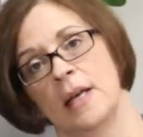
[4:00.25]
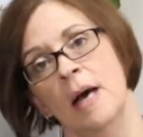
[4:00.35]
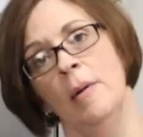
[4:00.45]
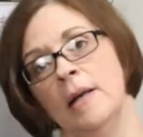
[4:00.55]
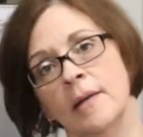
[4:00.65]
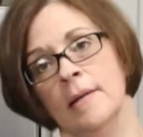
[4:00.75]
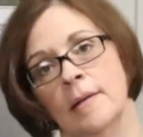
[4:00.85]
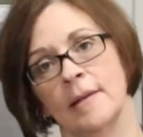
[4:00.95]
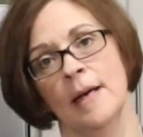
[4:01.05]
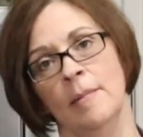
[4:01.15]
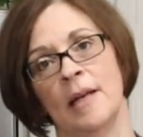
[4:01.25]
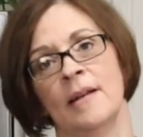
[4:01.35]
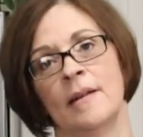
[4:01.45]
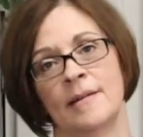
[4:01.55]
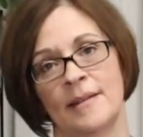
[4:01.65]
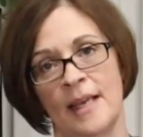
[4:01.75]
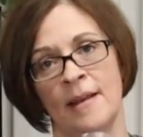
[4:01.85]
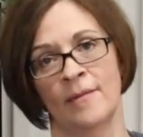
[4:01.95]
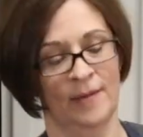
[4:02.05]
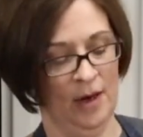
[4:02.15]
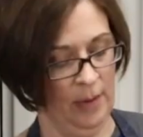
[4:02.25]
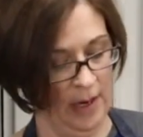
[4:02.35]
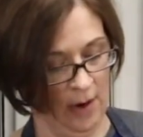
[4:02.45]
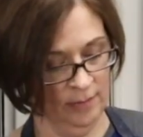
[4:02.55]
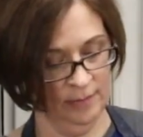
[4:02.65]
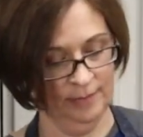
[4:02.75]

Come on, come on there we go.